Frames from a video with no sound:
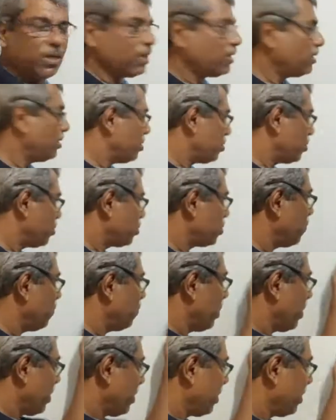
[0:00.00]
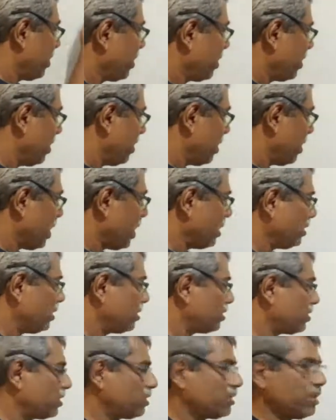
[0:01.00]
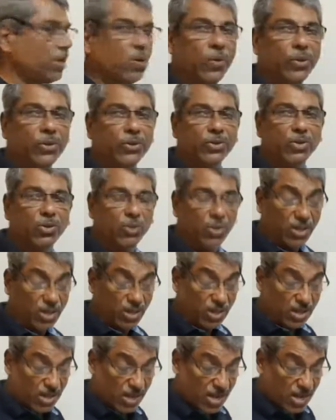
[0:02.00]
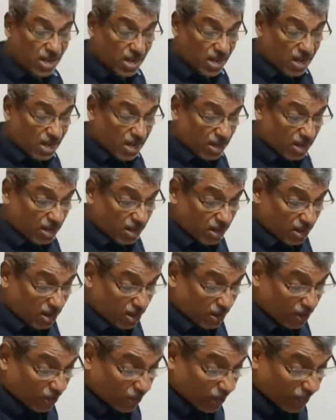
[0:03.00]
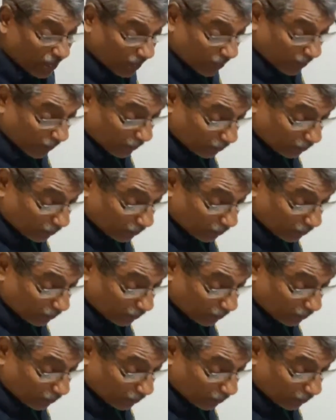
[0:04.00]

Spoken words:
This is the vertical and this is the horizontal. Okay.